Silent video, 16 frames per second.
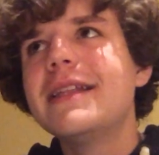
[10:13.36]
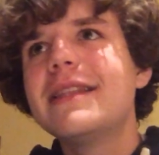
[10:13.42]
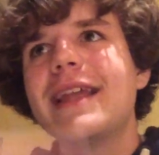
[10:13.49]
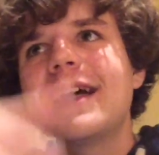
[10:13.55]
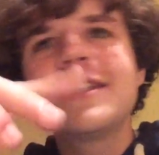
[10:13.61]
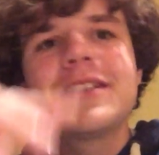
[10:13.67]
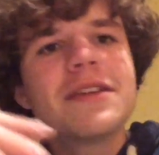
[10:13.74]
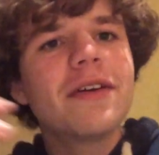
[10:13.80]

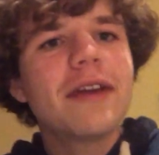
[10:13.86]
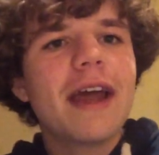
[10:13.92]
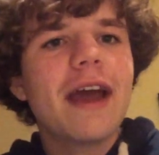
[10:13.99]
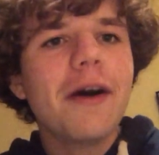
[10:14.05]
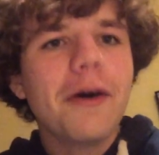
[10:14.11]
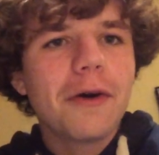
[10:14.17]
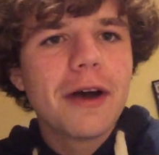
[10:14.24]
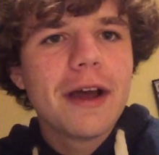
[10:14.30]
That's not
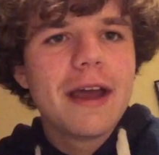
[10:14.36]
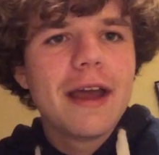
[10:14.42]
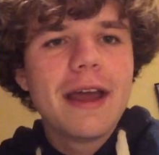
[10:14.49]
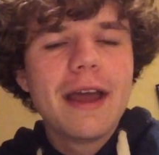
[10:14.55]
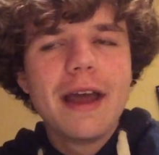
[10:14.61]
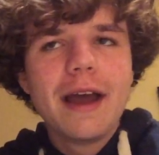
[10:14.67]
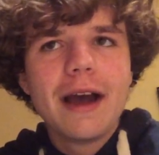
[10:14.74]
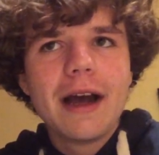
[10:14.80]
how
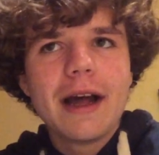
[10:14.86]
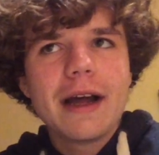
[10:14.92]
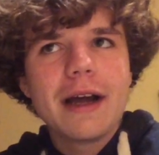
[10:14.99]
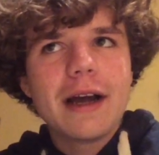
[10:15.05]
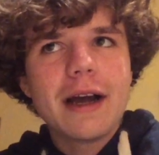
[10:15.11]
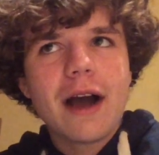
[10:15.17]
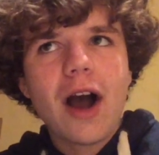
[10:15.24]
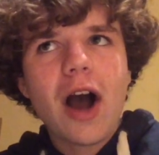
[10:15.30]

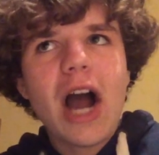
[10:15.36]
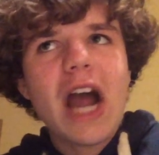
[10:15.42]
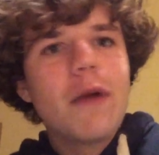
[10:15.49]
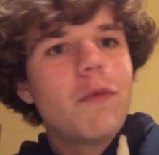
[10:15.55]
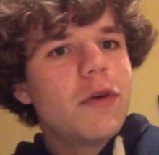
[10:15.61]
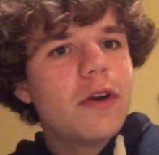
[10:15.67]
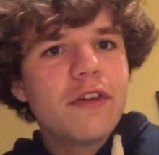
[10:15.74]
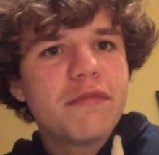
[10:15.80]
I
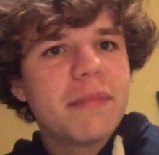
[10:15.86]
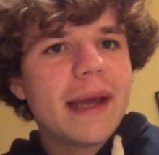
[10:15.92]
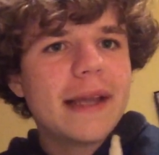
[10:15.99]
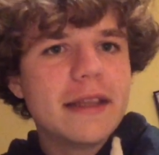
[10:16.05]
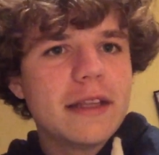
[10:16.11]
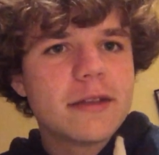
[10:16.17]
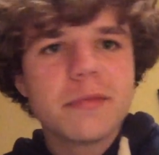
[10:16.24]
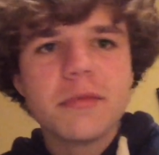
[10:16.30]
would have
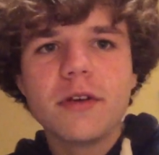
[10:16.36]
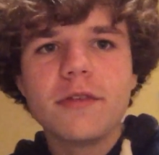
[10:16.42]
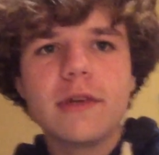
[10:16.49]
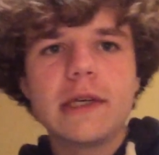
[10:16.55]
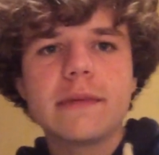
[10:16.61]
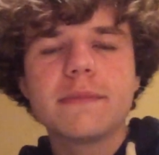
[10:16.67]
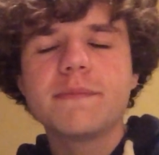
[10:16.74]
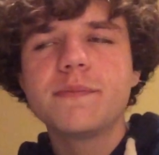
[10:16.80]
made this
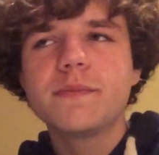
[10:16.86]
movie.